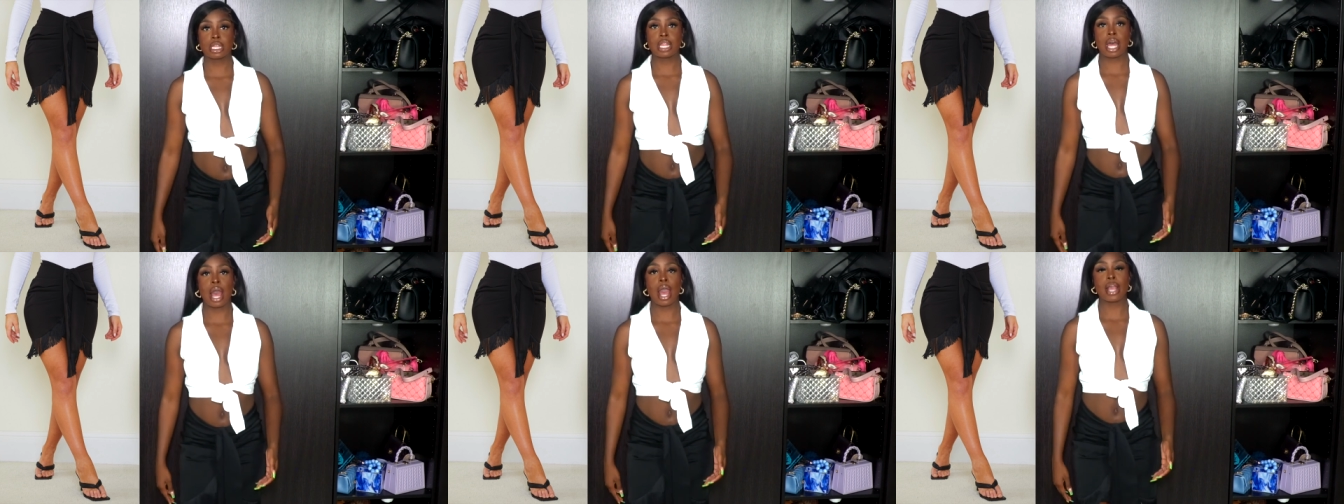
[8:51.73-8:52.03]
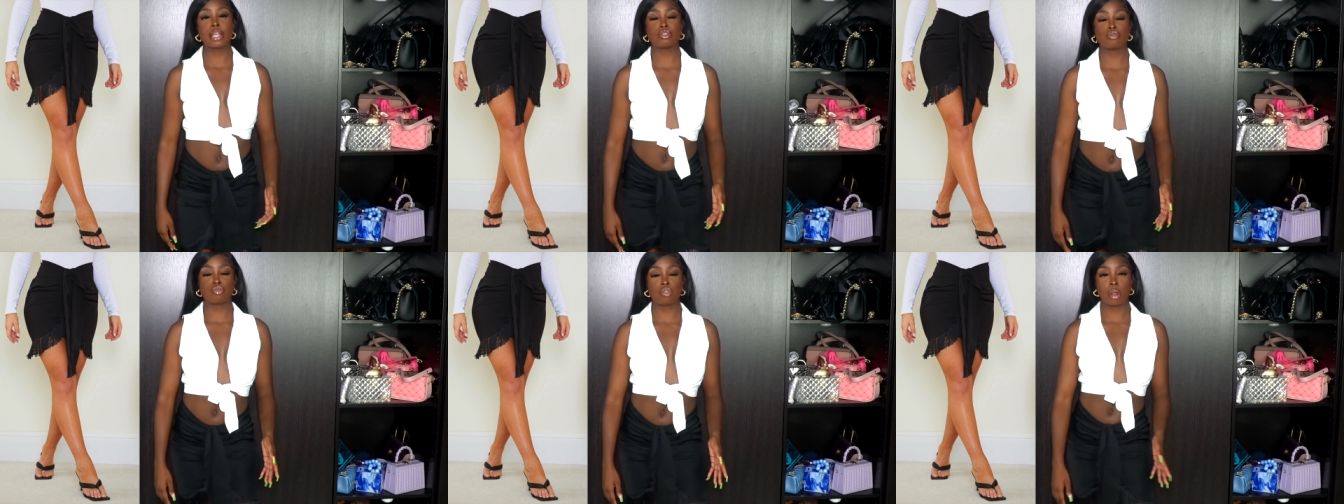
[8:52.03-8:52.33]

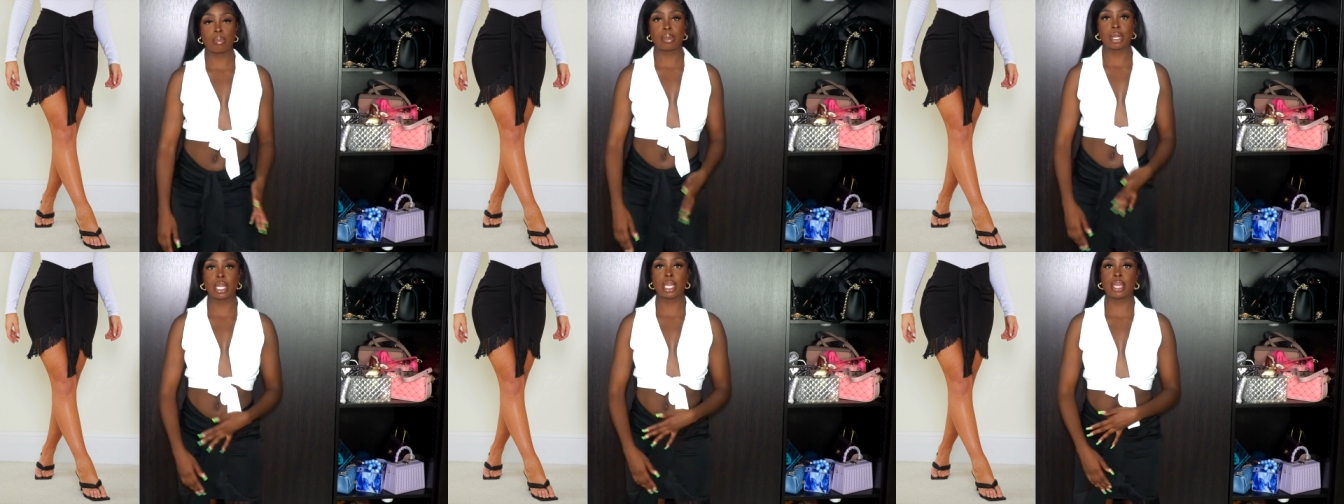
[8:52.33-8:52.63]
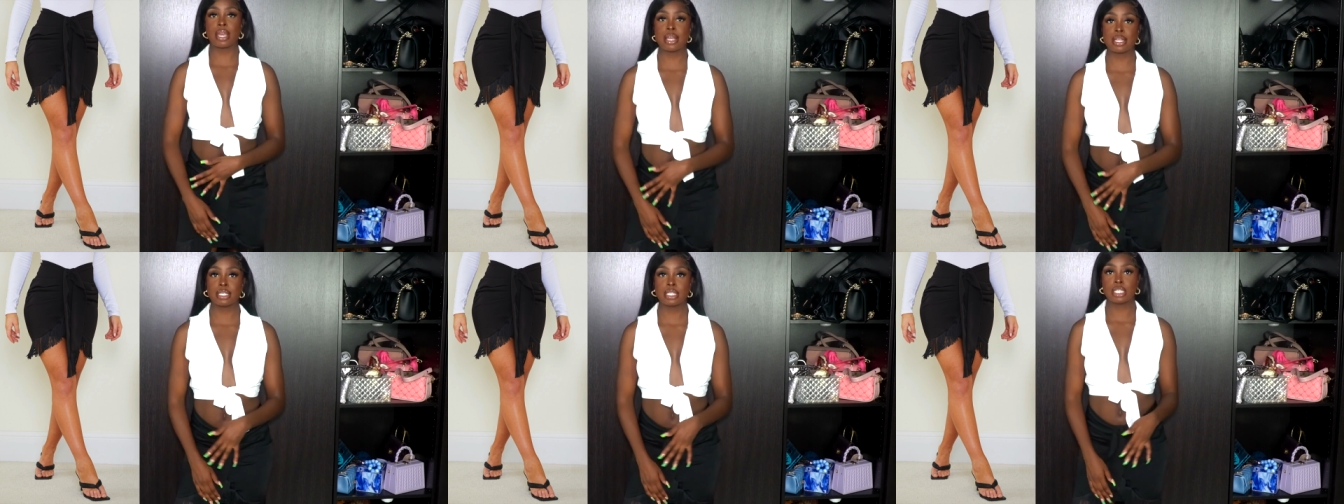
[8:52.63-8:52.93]
thighs rubbing
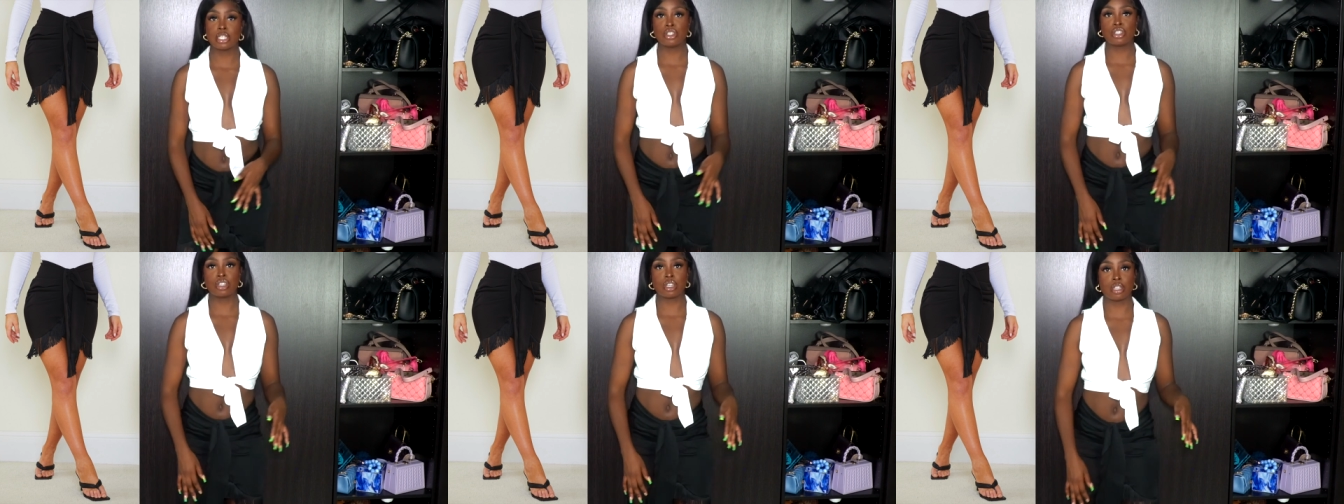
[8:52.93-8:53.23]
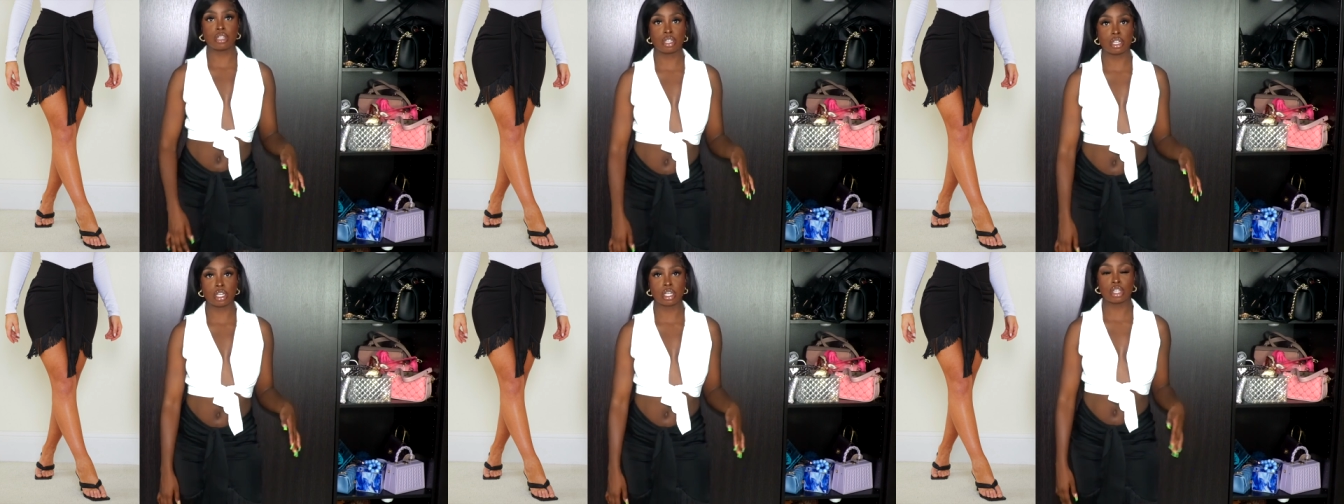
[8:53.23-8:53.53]
against each
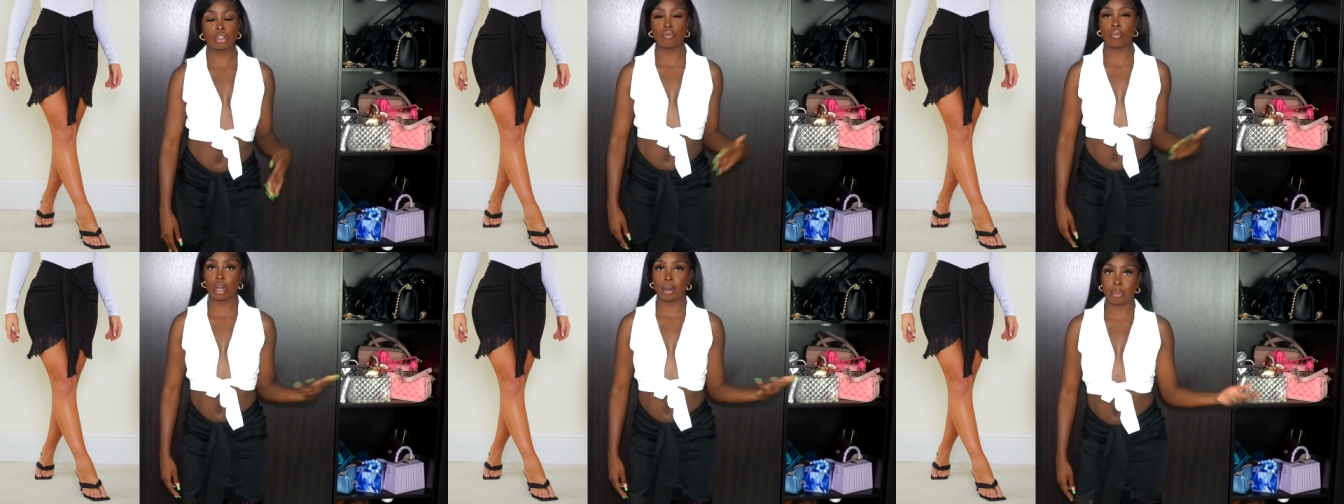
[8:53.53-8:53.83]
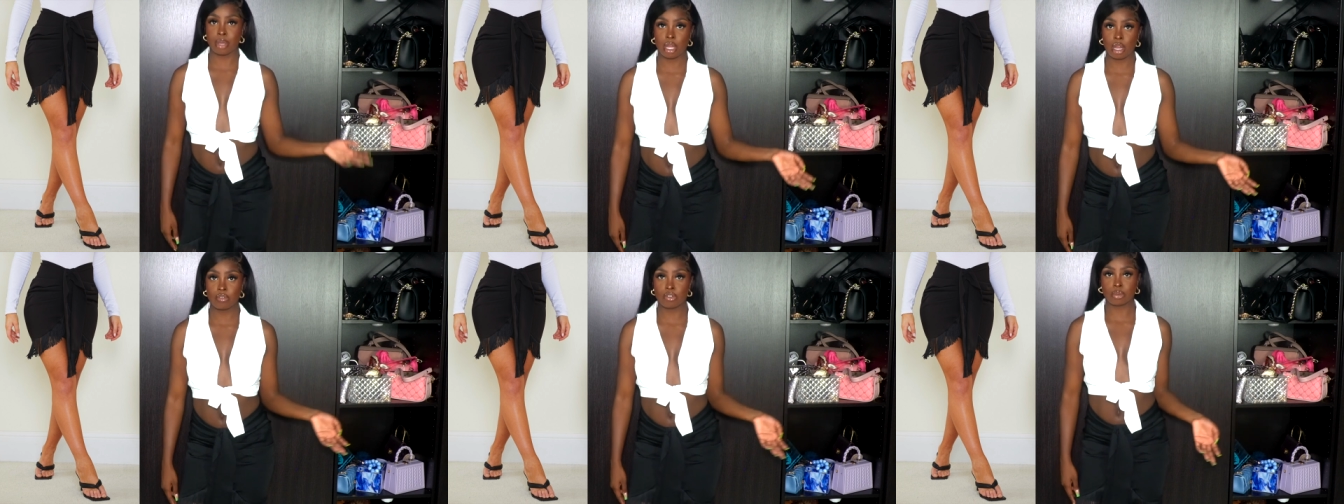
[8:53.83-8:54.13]
other. You wanna
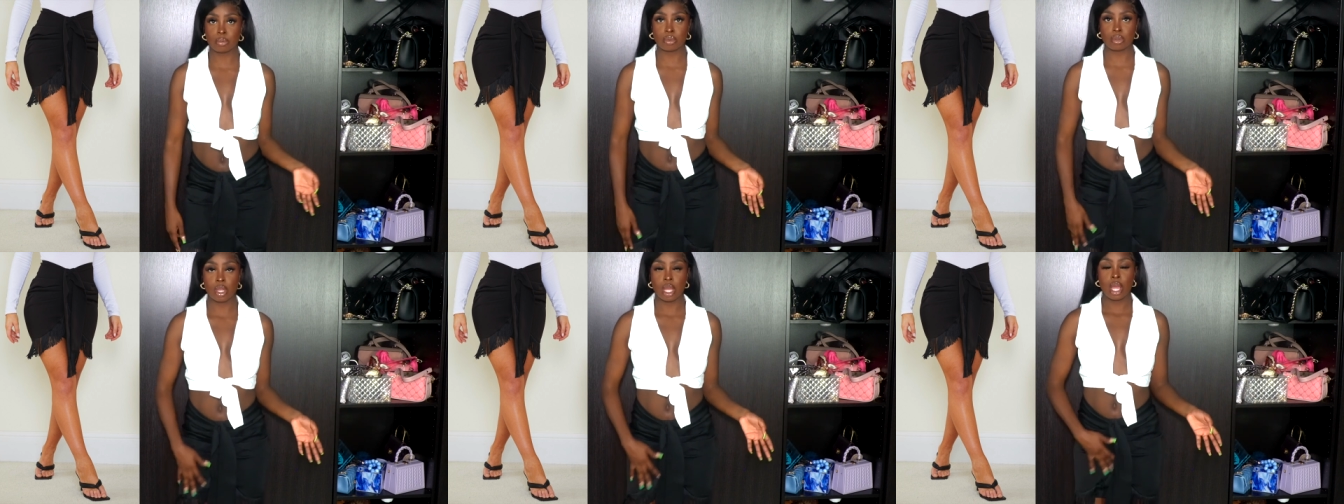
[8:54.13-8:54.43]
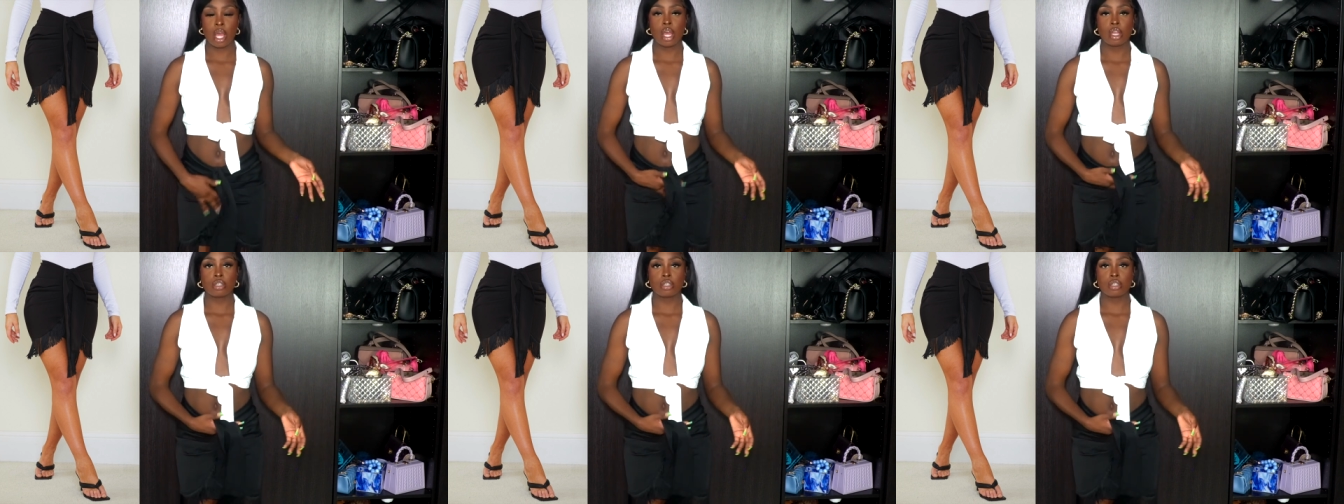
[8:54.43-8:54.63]
be comfortable.